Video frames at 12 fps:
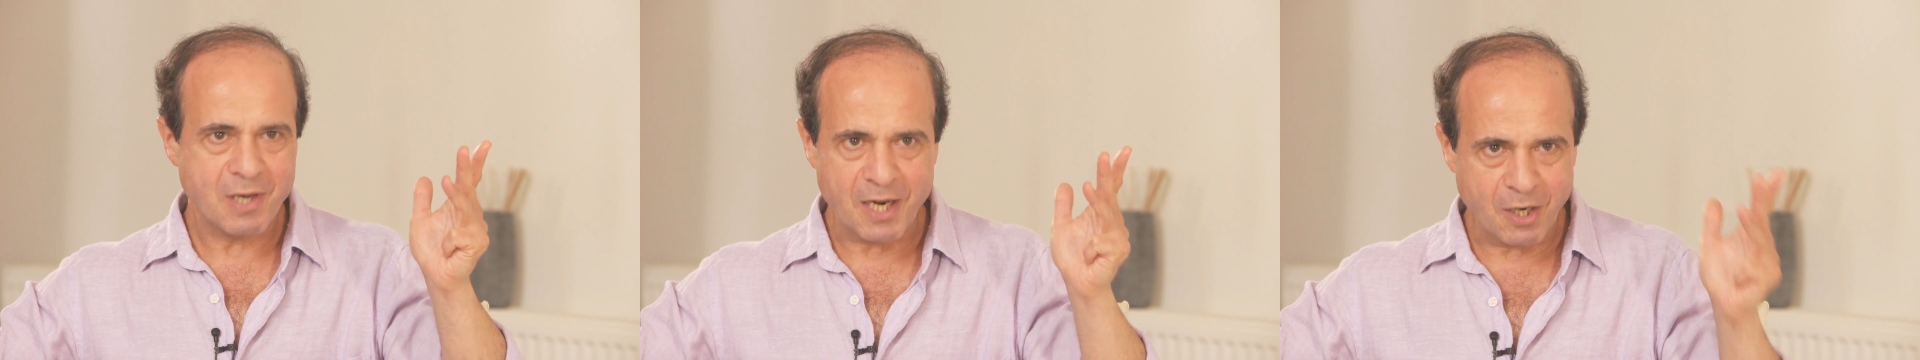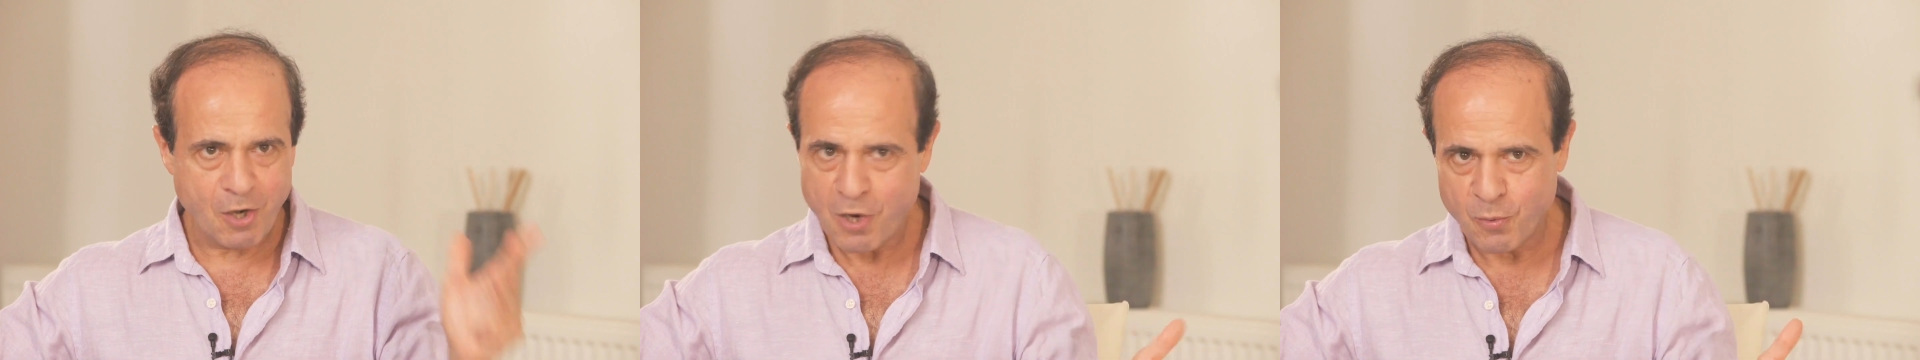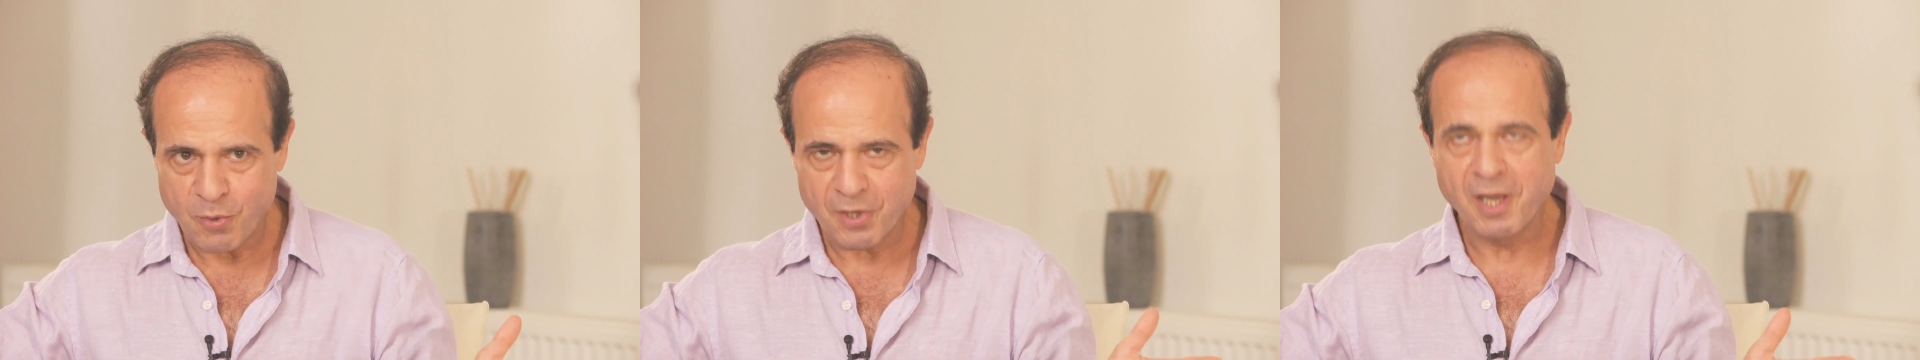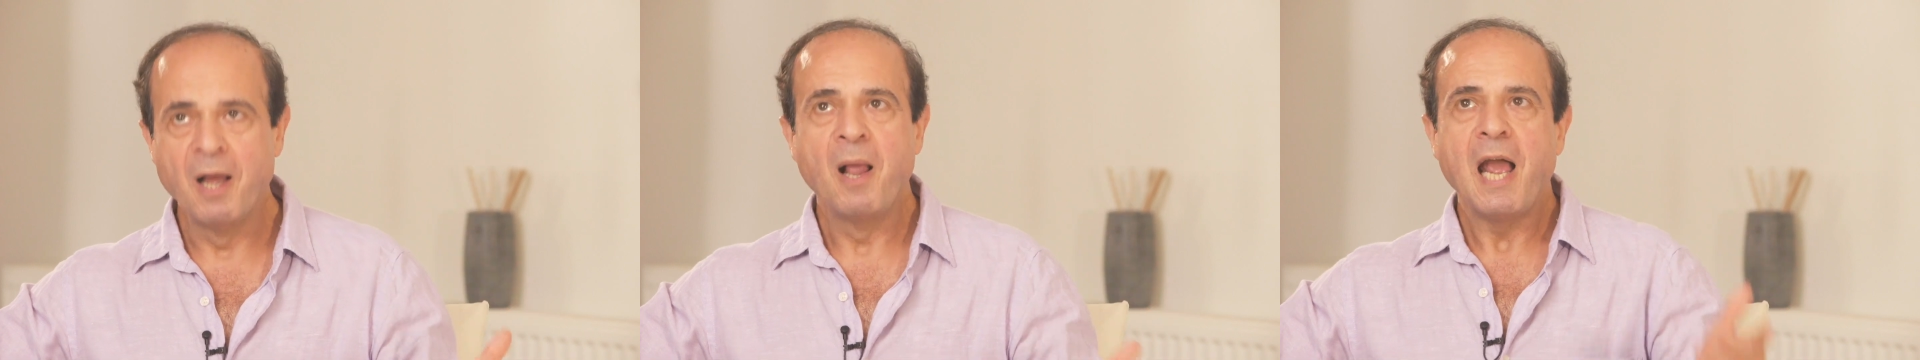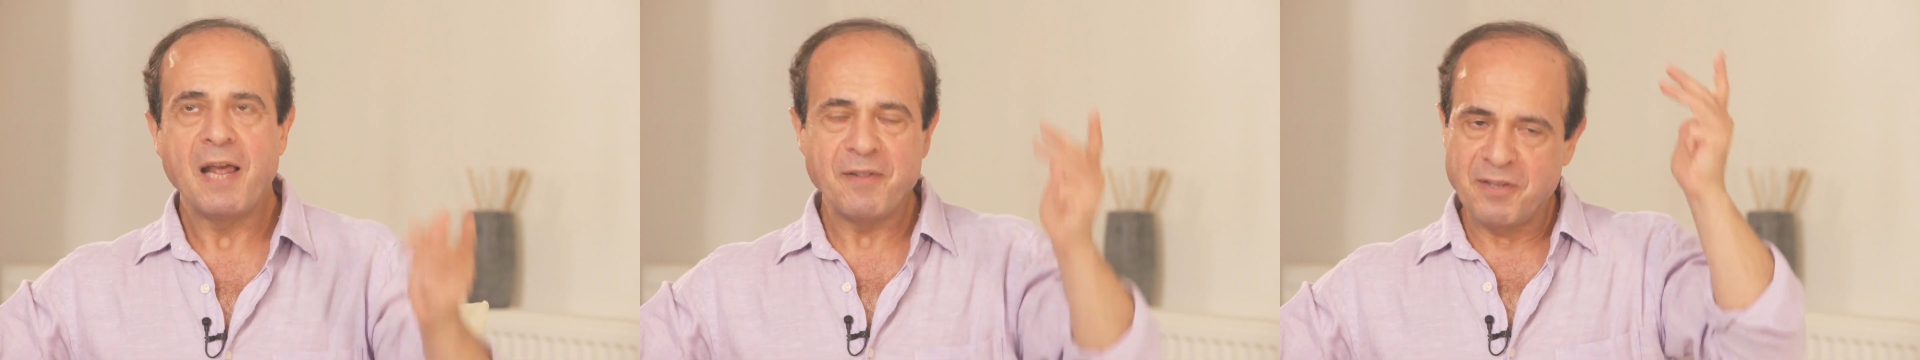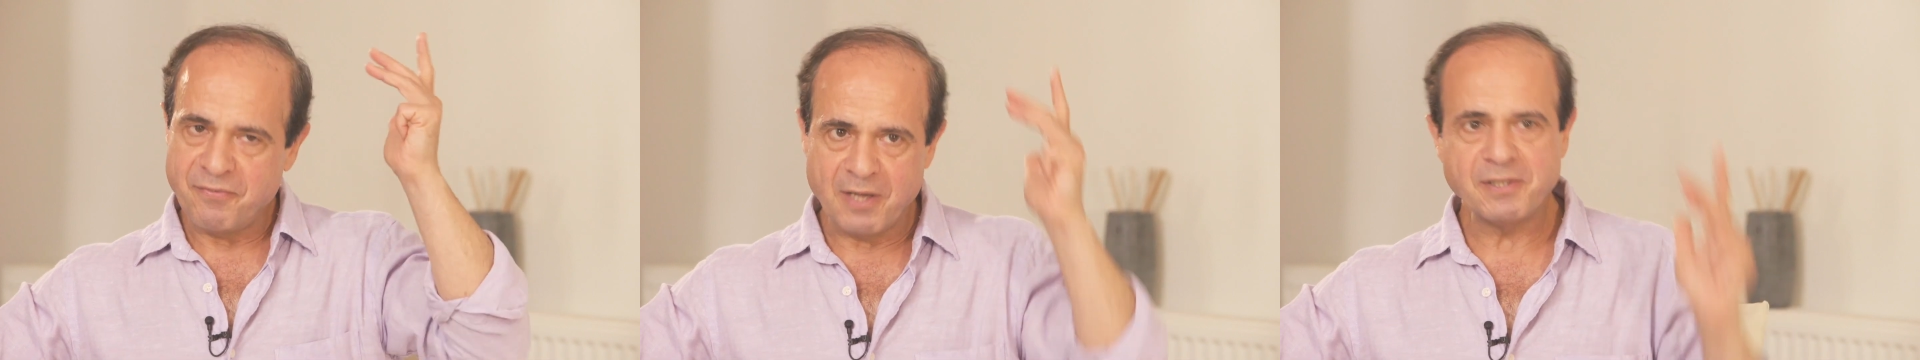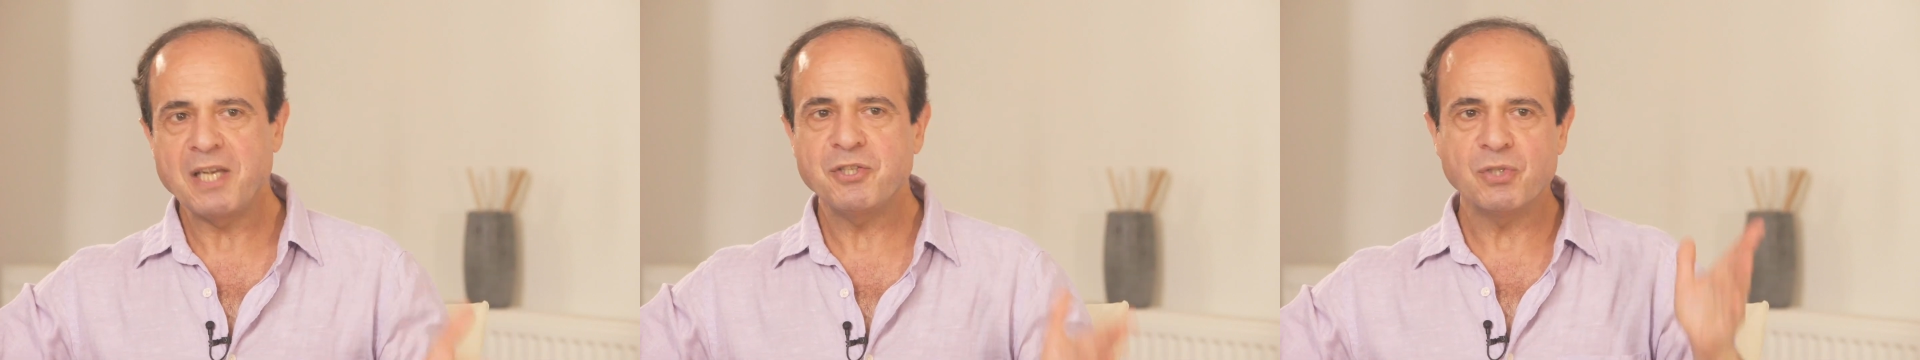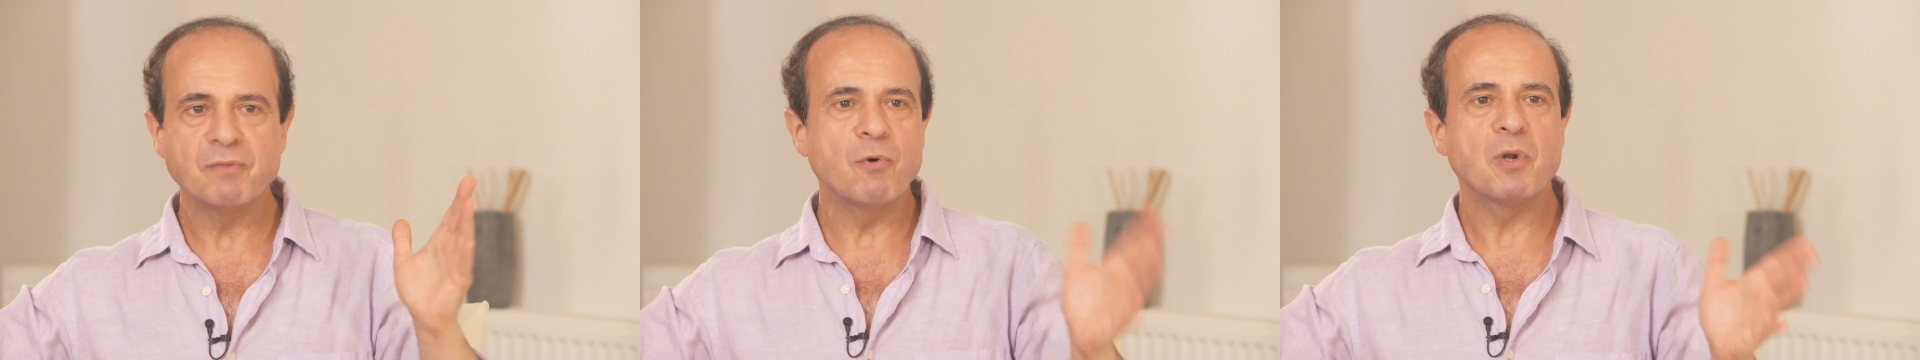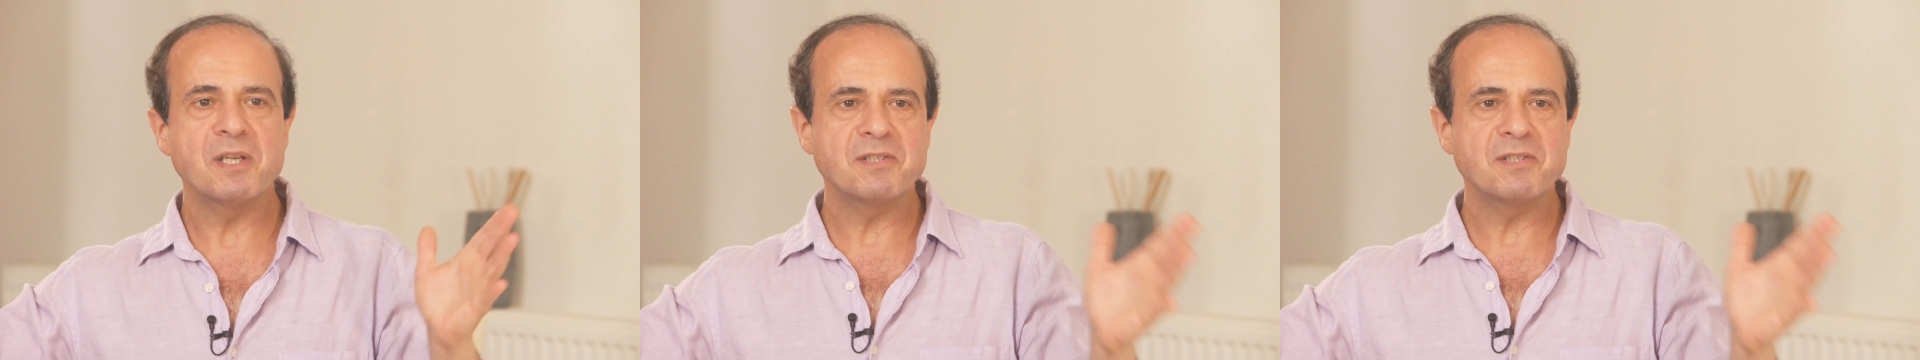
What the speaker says: like clockwork, and that the foundation of all